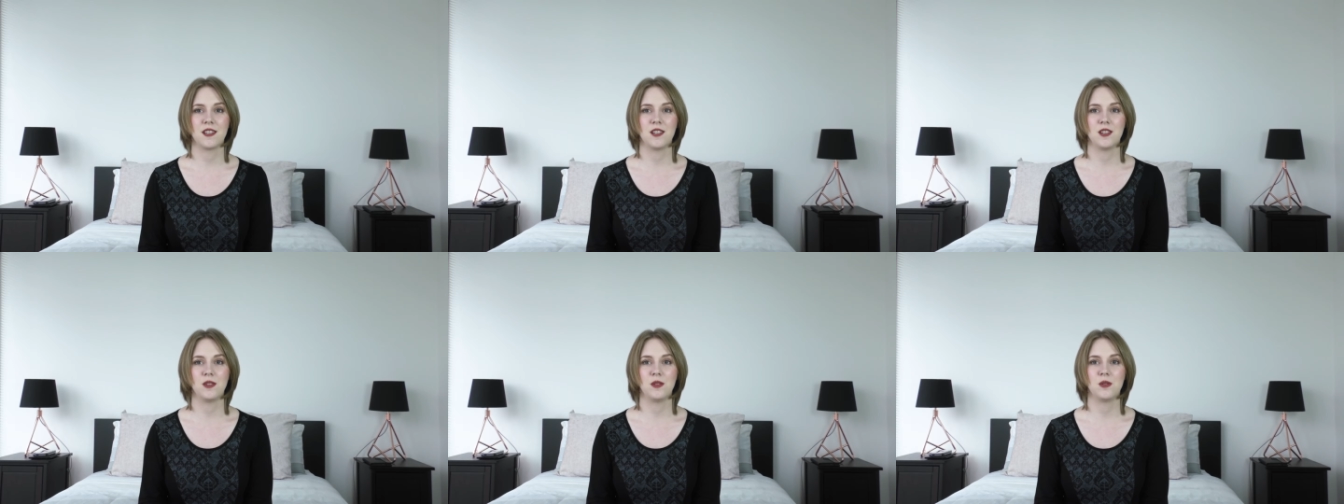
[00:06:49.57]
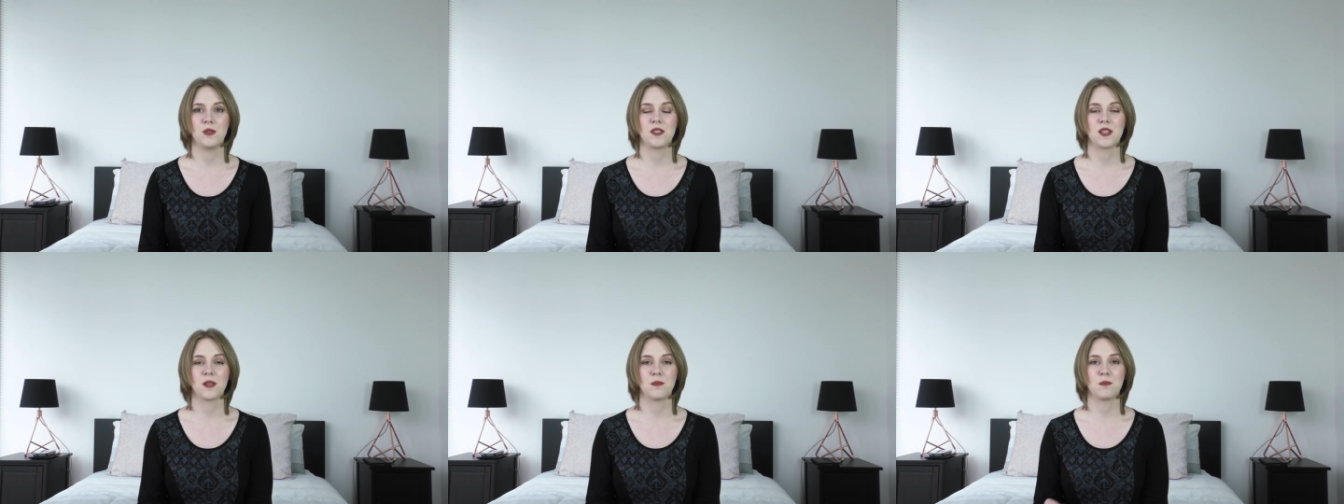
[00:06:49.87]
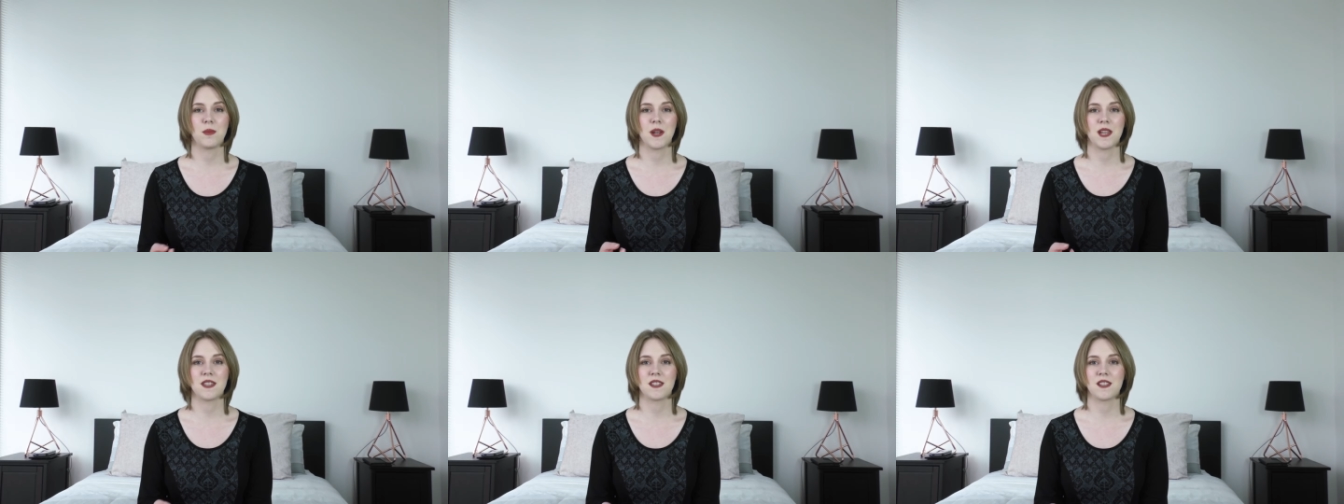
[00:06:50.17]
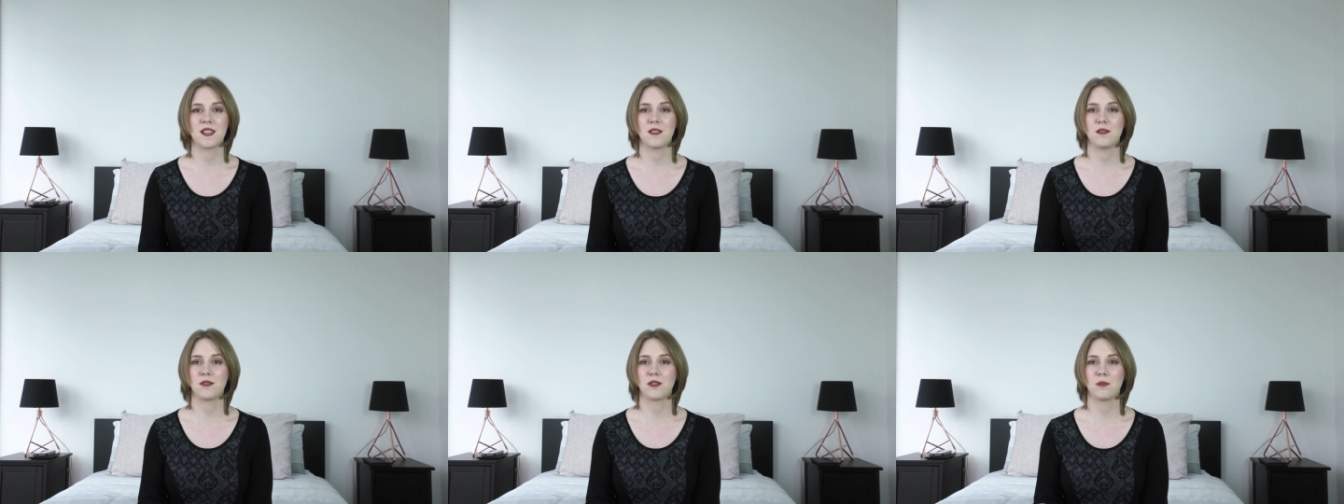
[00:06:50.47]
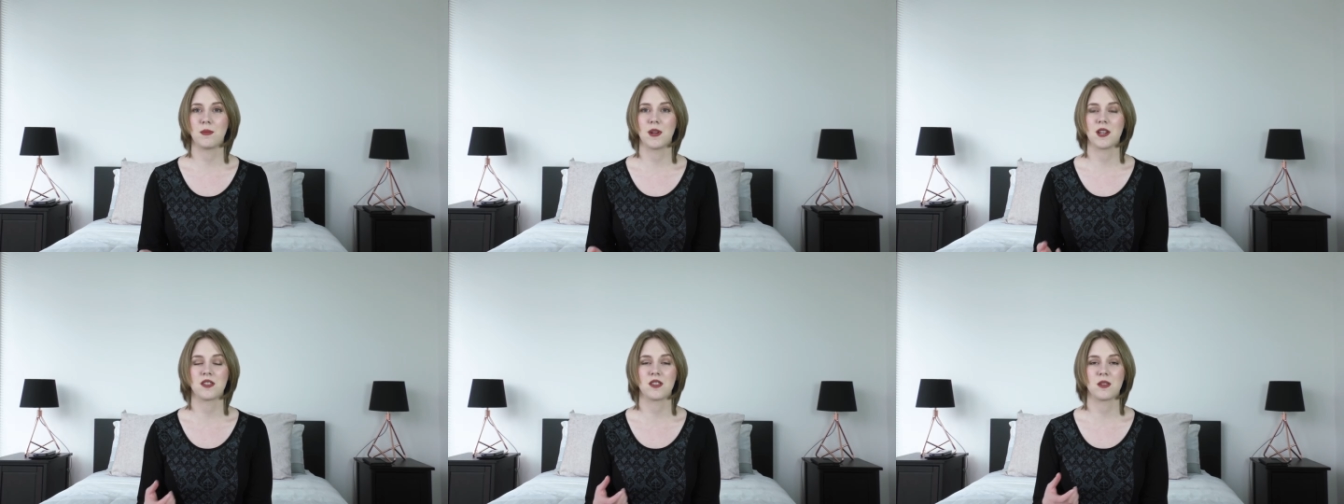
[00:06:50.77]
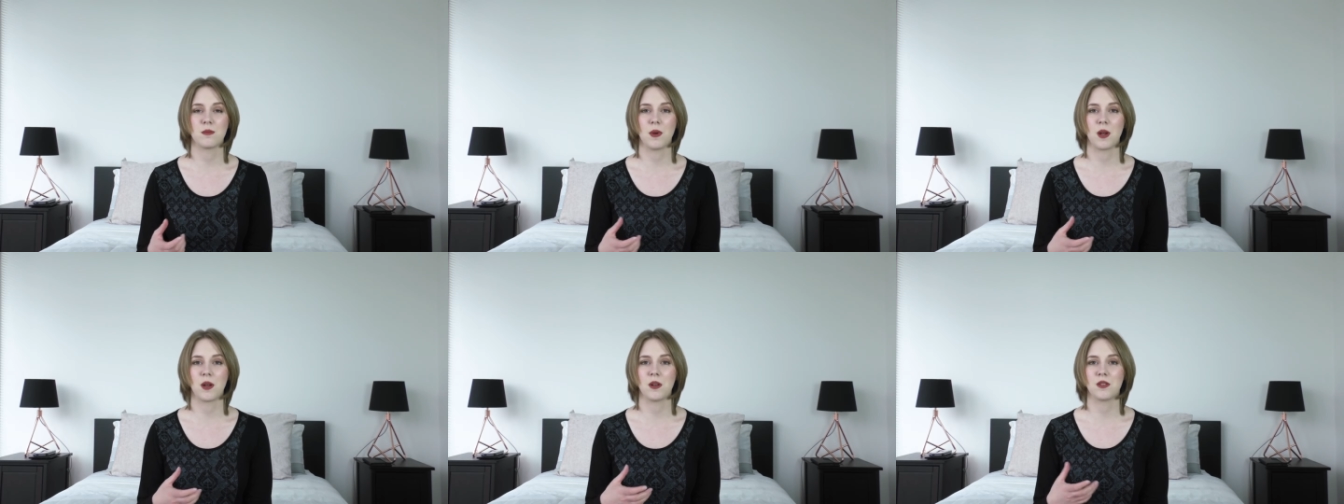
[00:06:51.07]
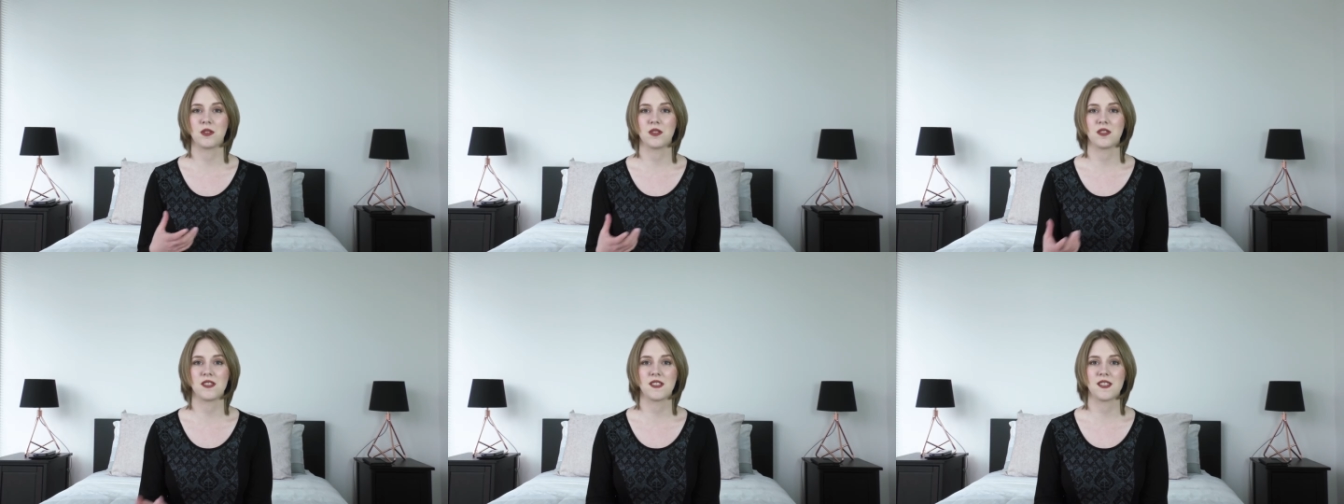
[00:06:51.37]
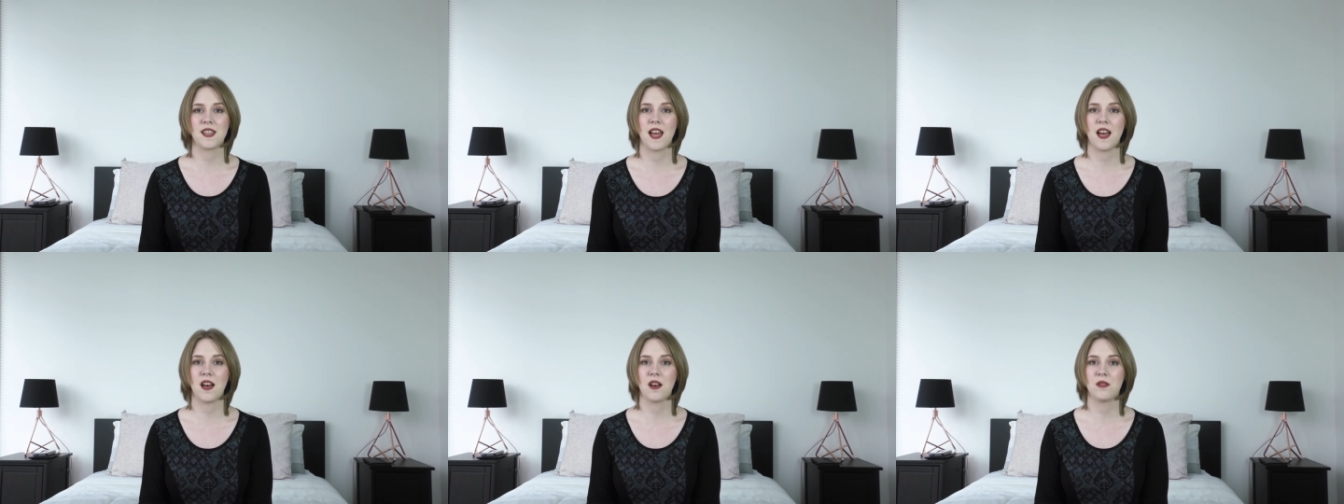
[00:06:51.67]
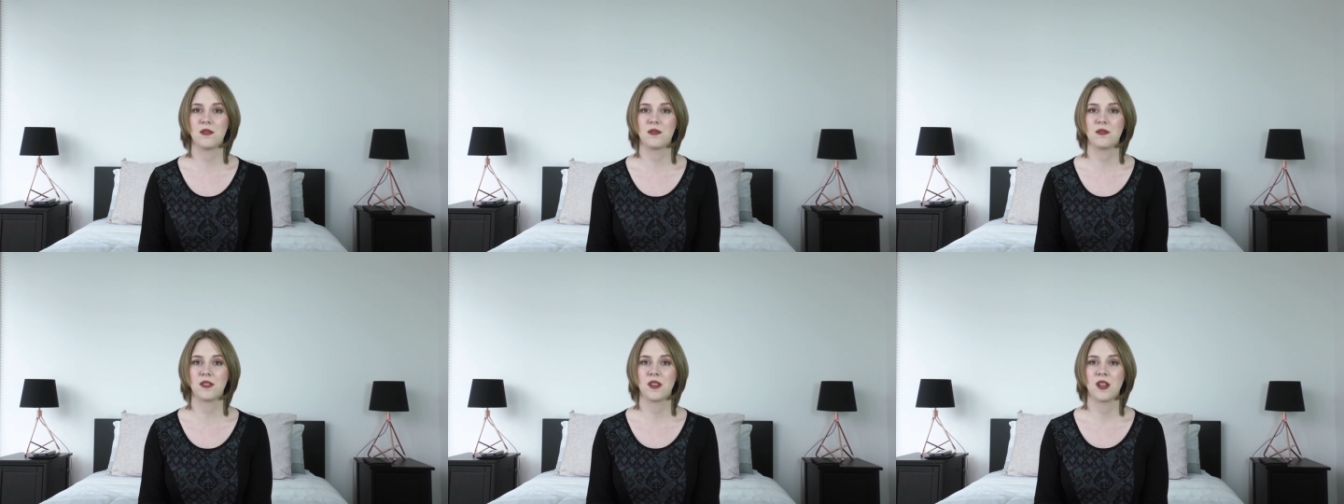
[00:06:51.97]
you some basic information about yourself.